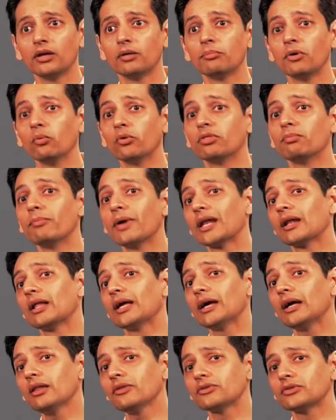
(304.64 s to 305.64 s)
But with mental
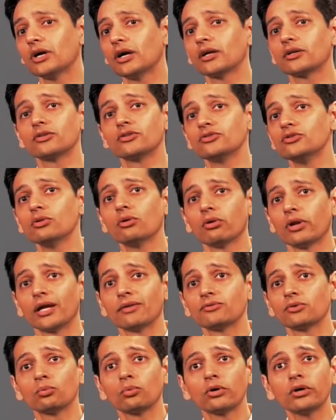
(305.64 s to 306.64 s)
health doctors, you don't
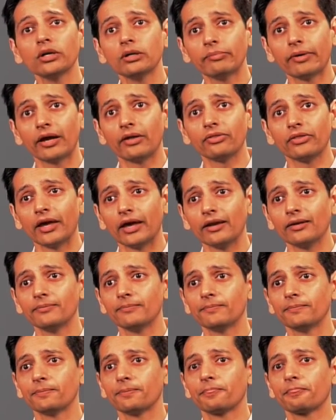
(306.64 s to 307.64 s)
have to worry about that.
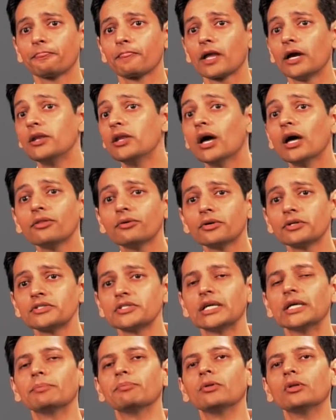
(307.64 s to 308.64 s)
Another
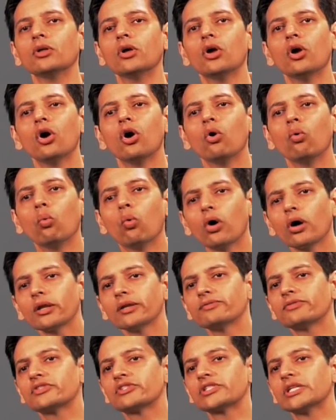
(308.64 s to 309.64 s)
example, what
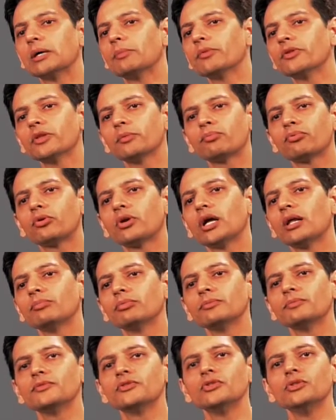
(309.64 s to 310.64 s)
if some of the
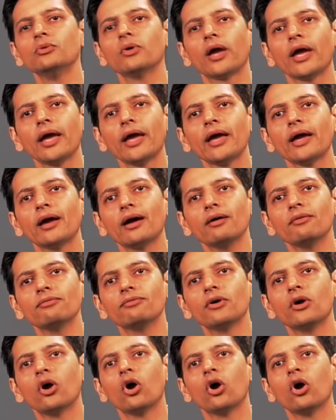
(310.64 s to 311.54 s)
problems you have